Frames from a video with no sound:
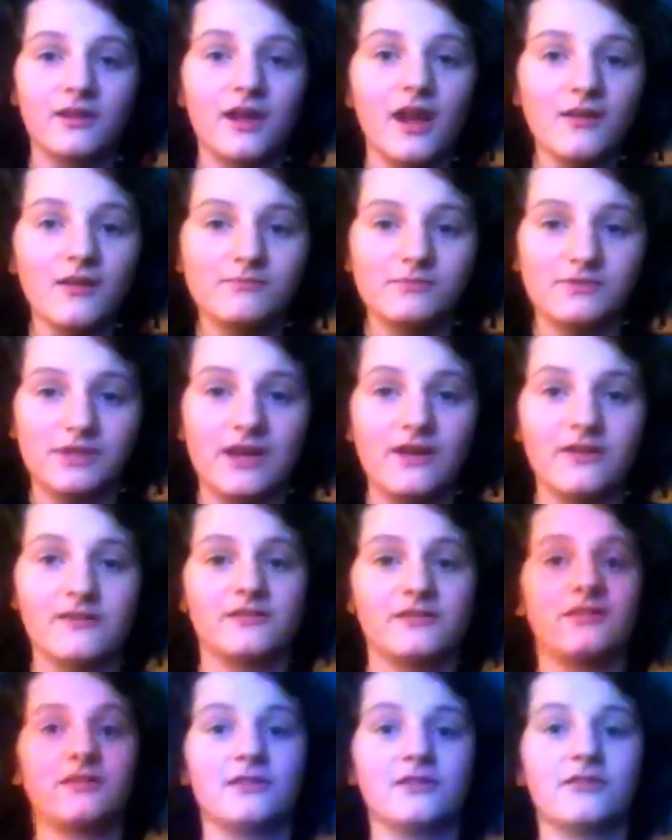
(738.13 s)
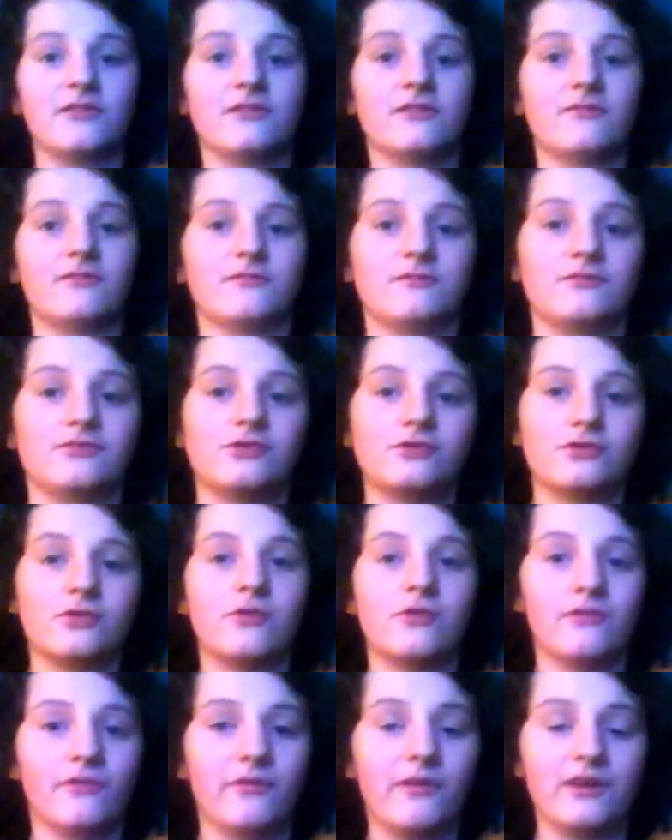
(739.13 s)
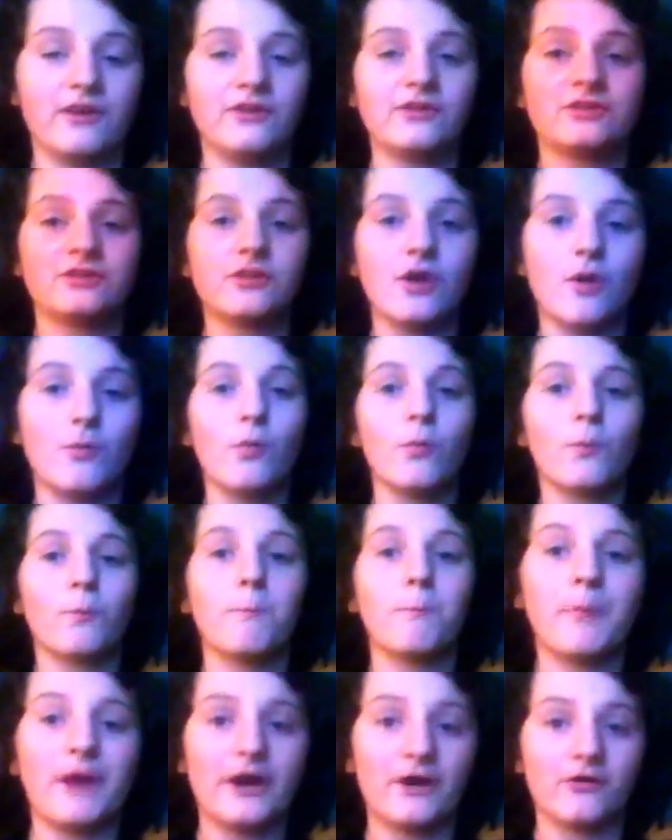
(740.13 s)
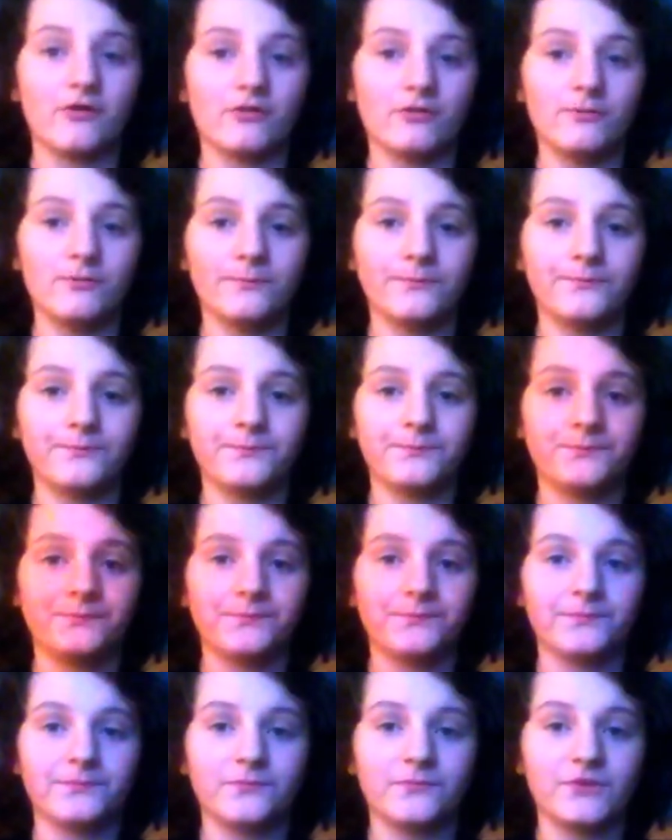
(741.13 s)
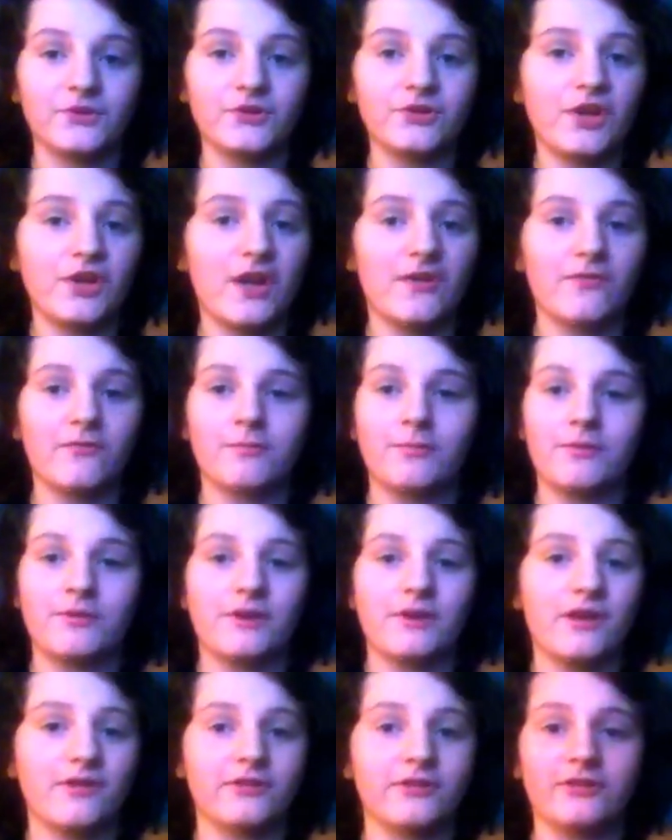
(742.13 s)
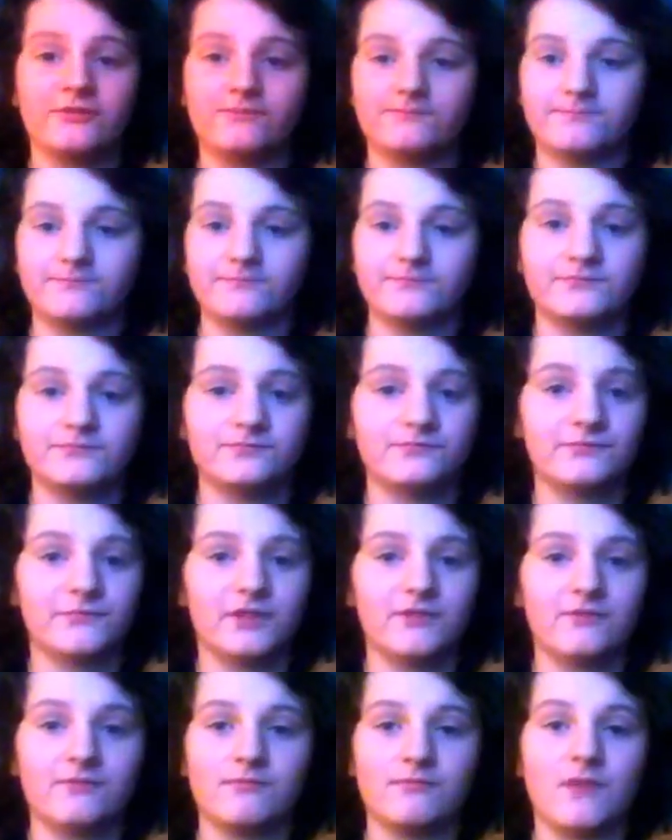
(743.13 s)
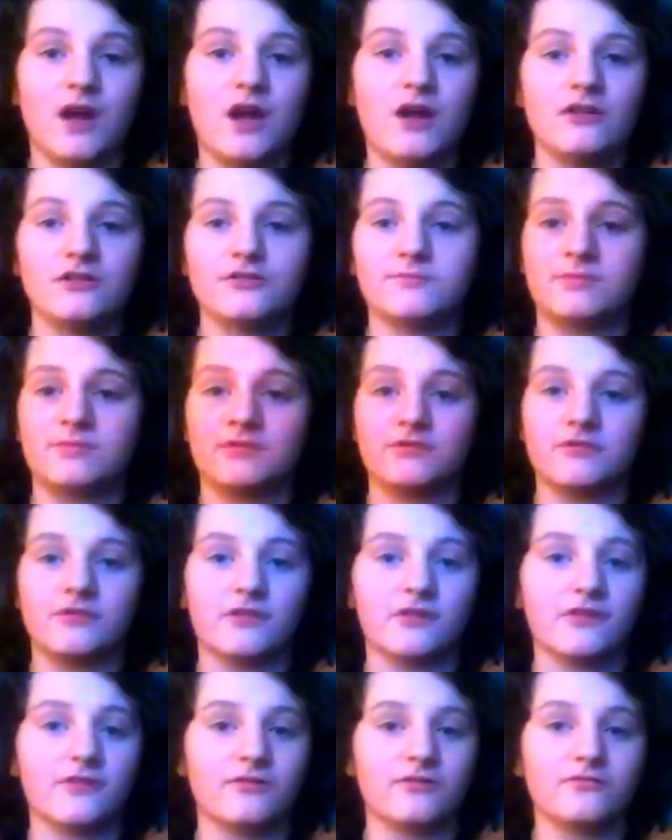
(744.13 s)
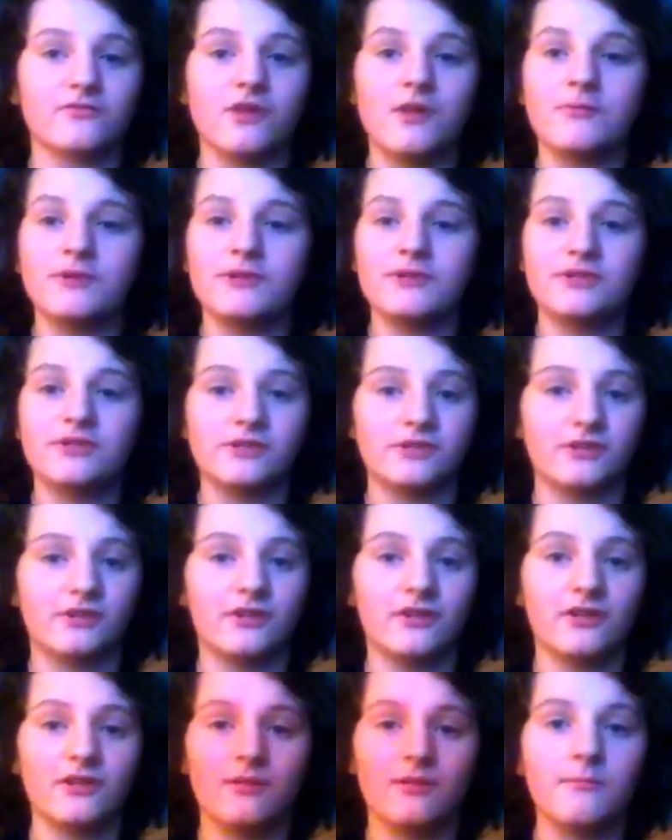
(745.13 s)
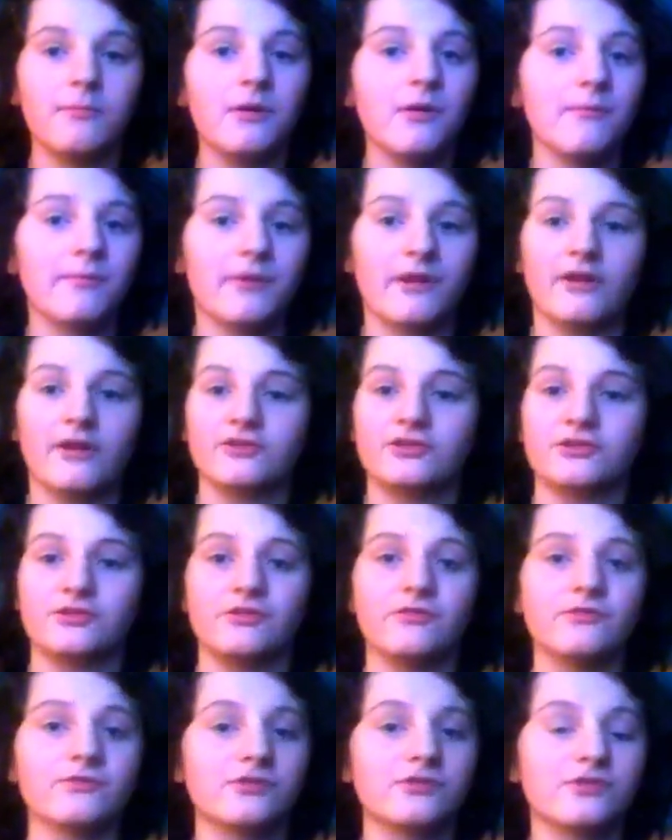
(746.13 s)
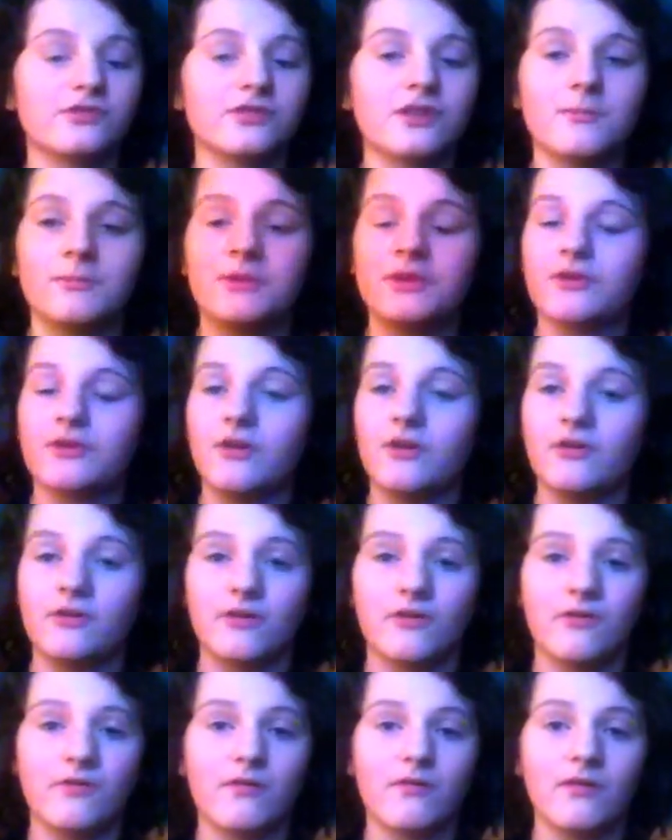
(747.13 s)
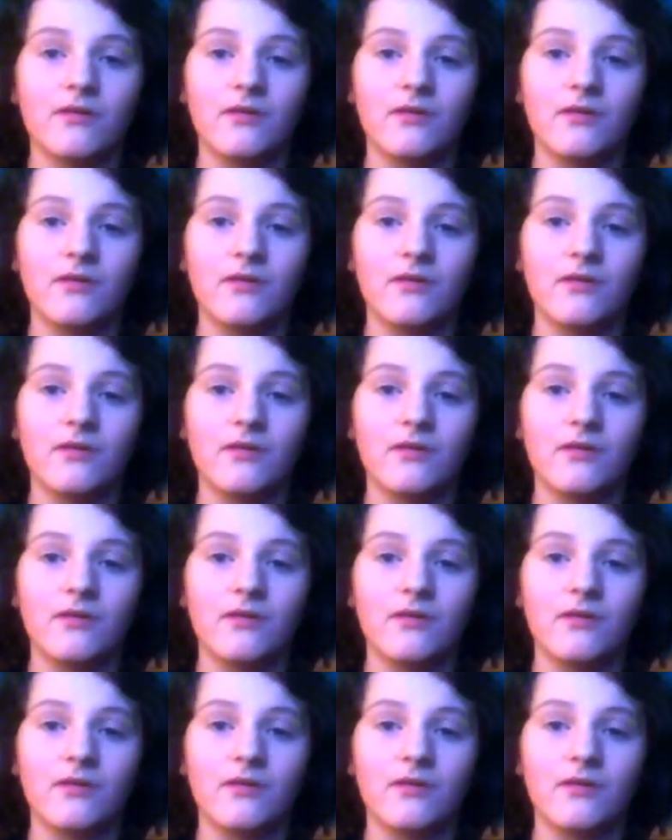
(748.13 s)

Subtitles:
I'm hensing 12 gauge double barrel. You can have a Benelli, a Mossberg, Remington, pump action, or semi-auto.